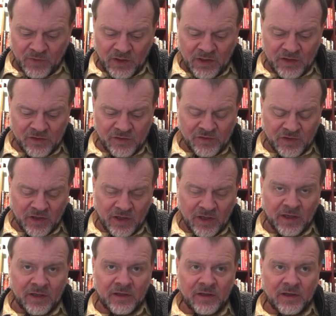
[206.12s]

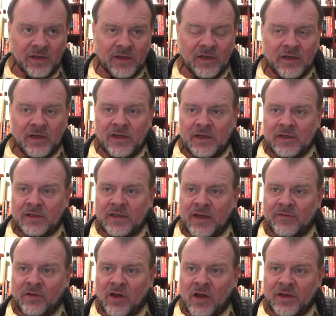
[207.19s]

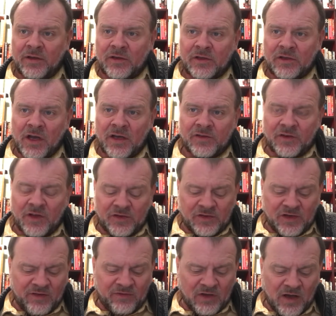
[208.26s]
United States
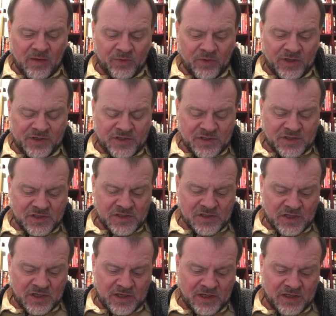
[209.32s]
Naval Operations
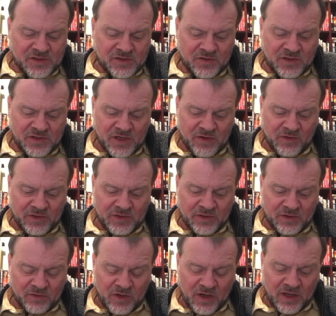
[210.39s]
histories. I read
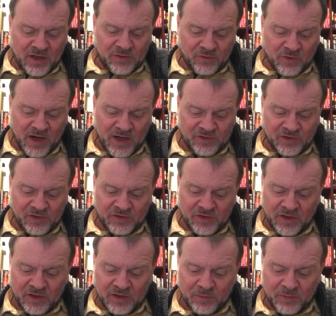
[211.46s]
The Rising
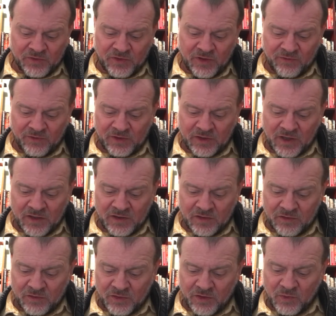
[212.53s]
Sun in the Pacific,
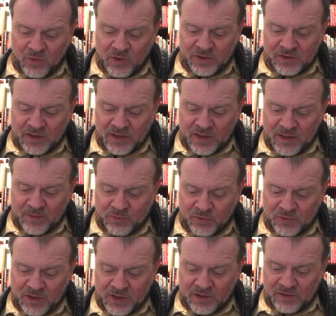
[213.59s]
1931 to April
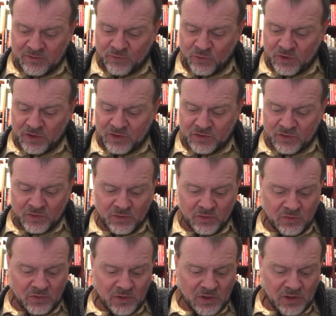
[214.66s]

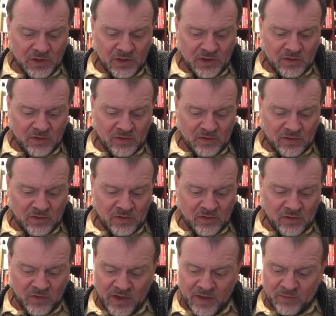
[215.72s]
1942.
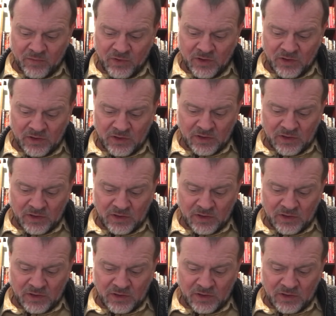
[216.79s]
Great book.